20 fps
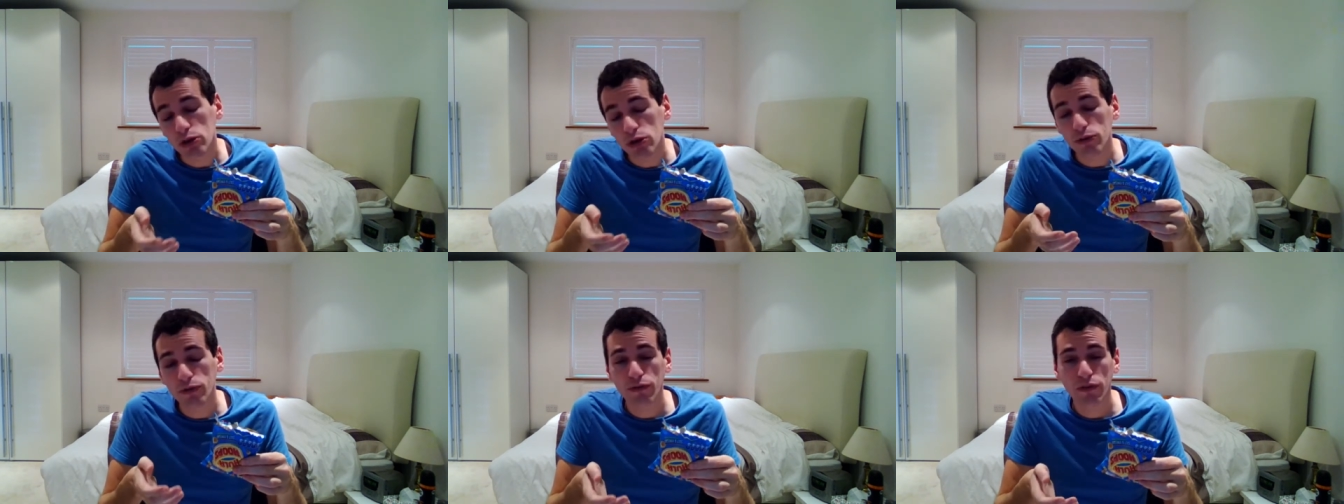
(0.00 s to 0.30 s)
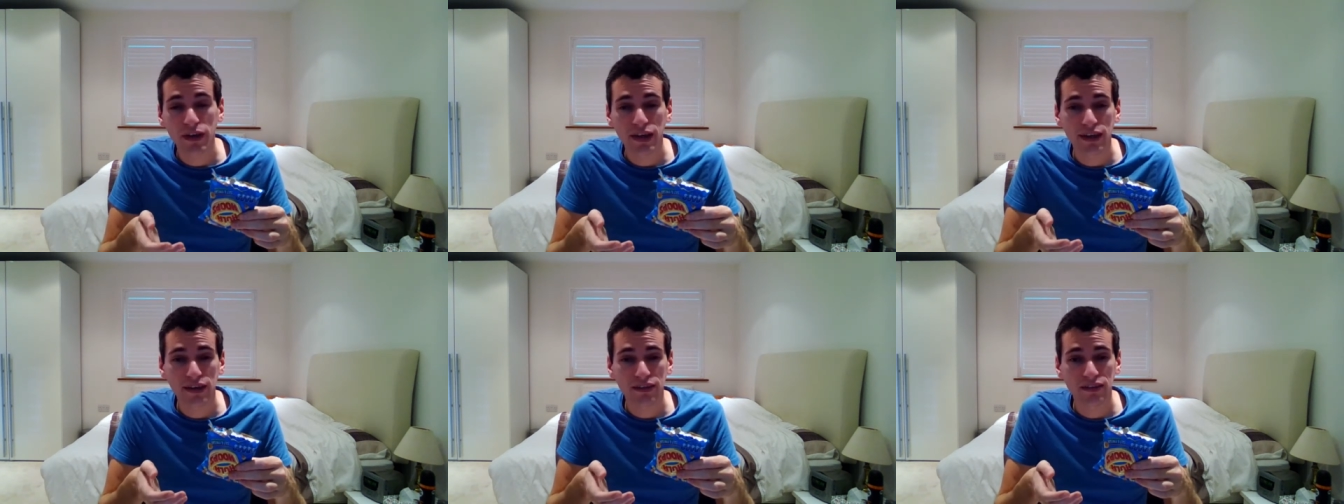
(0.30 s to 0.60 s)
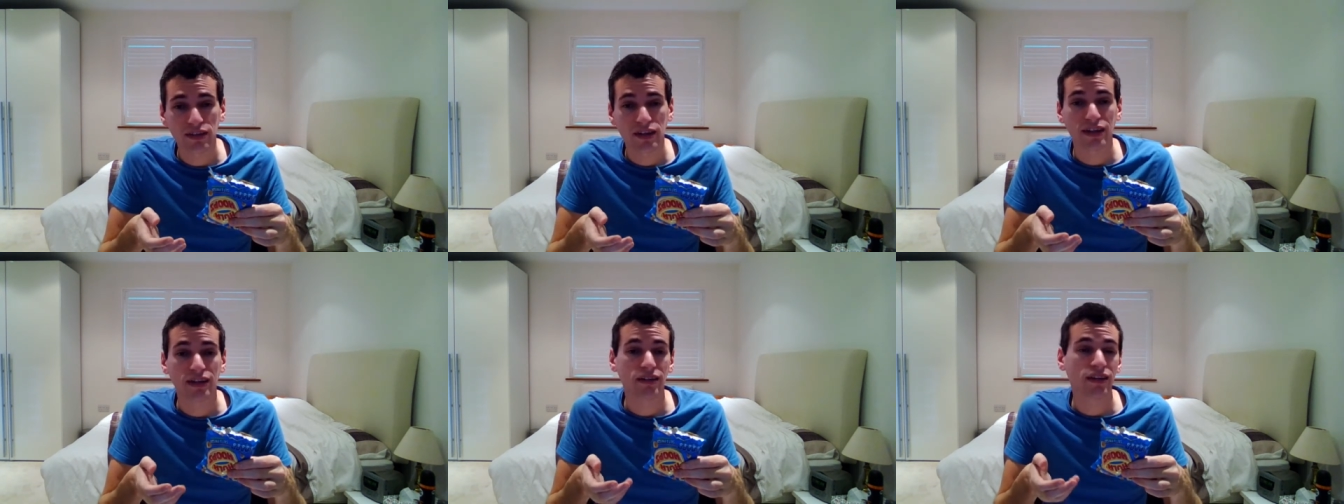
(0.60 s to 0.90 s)
fears
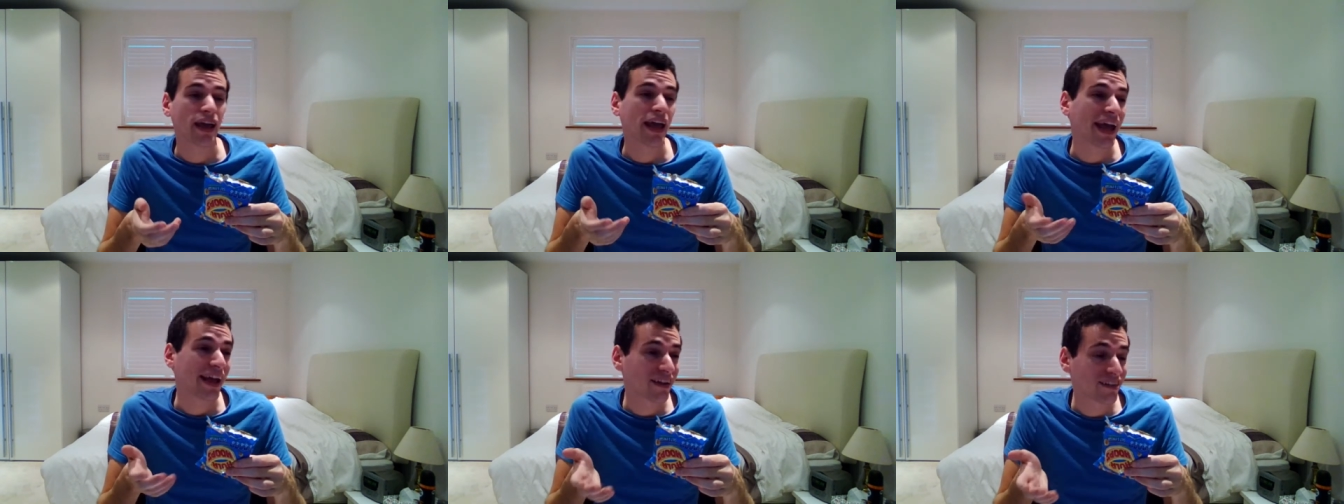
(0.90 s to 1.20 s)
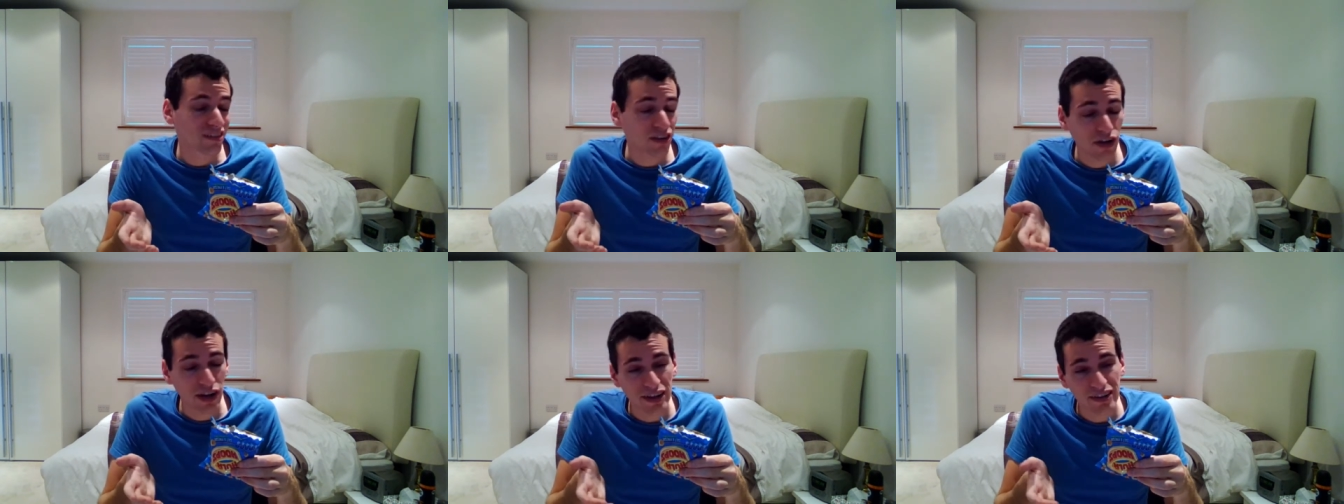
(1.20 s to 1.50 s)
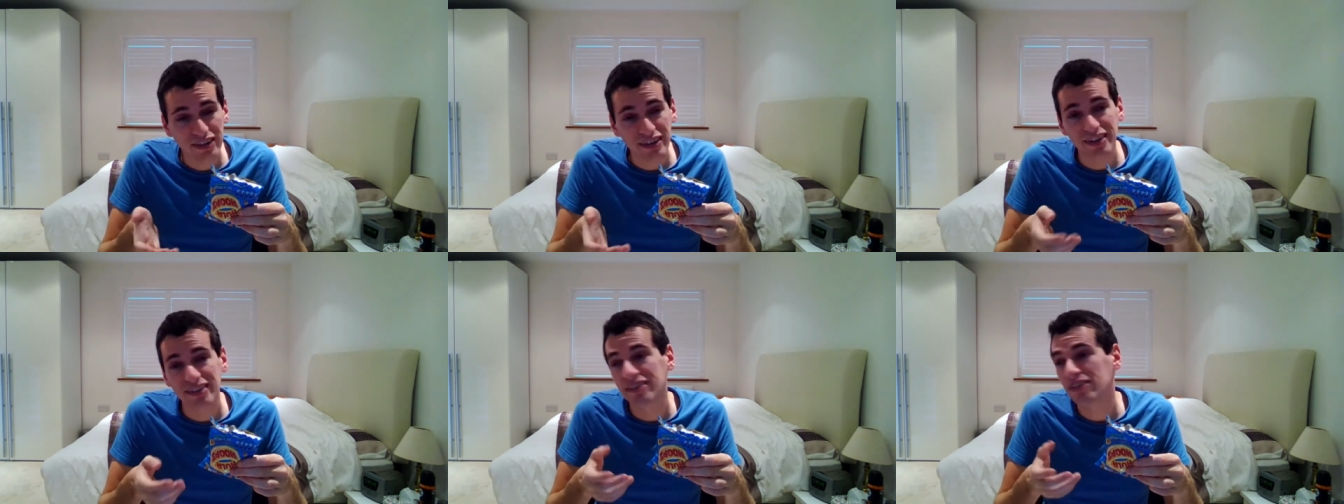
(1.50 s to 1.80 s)
and
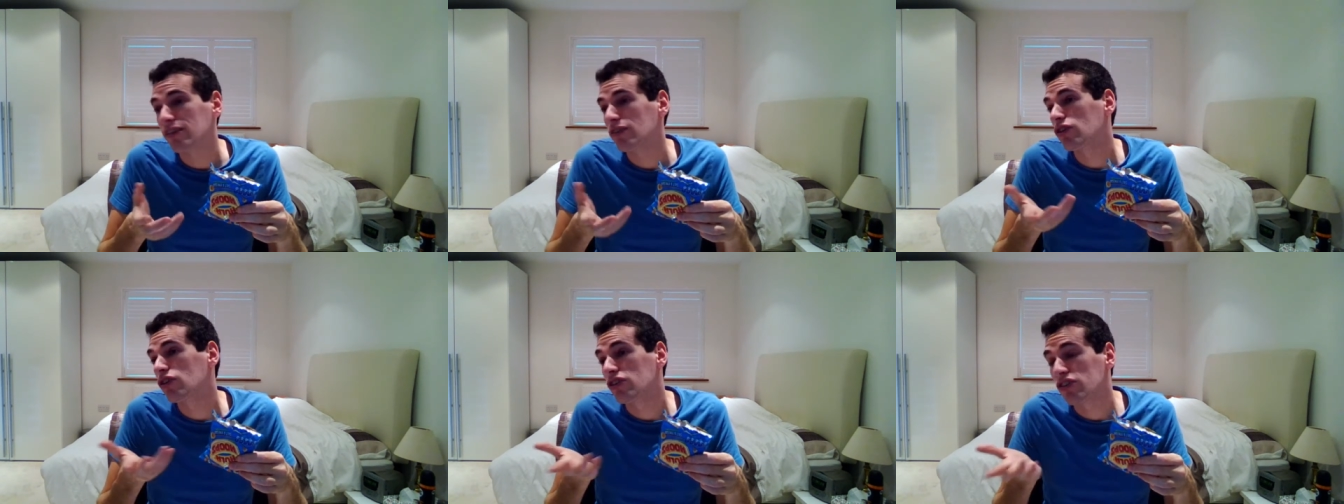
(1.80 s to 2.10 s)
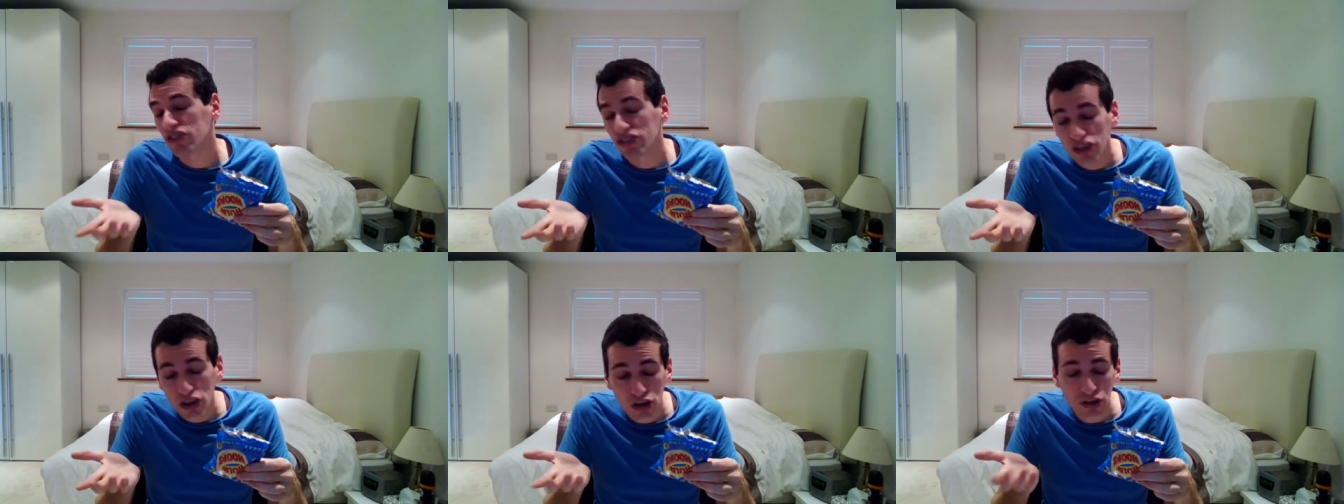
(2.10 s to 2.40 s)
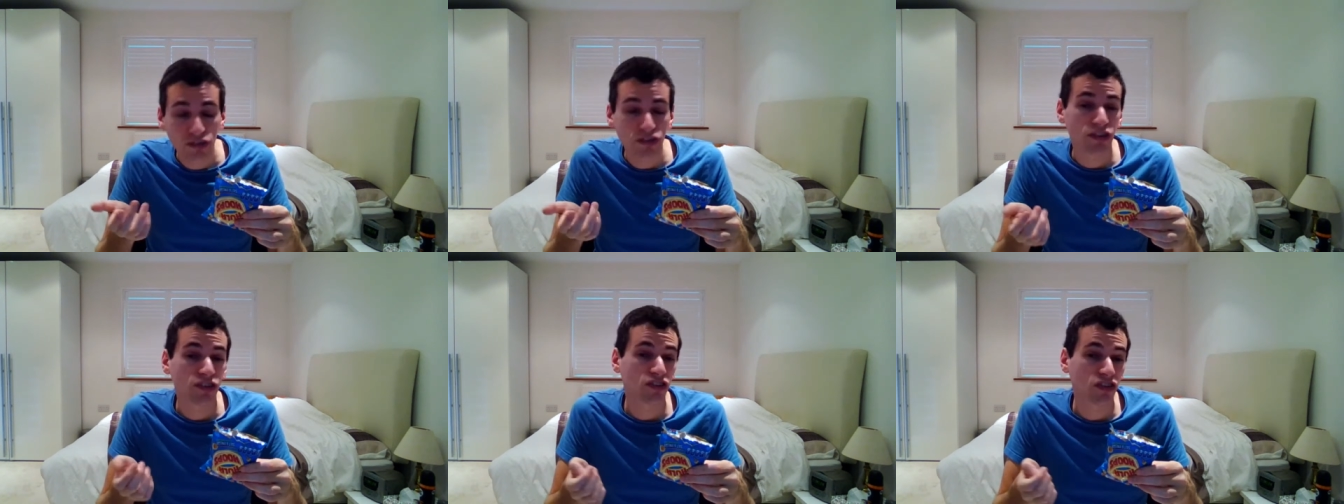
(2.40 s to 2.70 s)
anxieties and
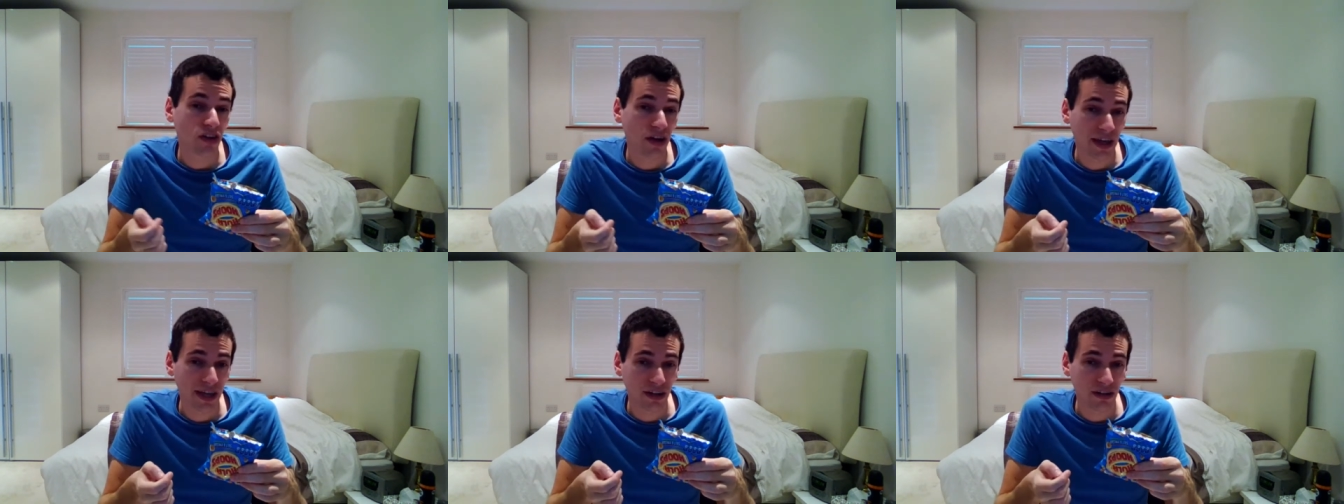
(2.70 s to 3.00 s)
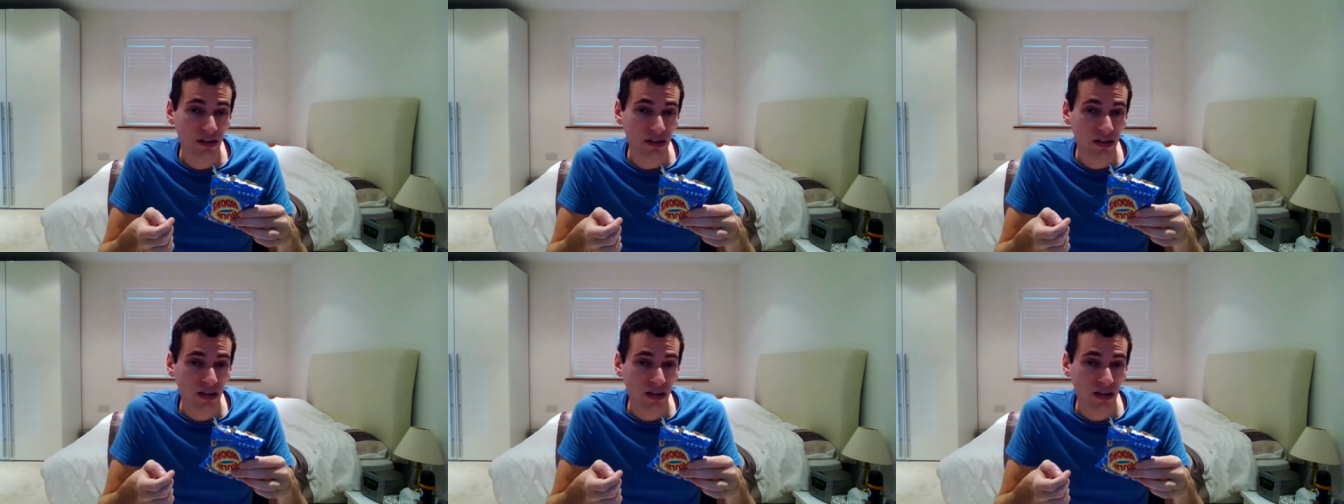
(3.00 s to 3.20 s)
concerns aside,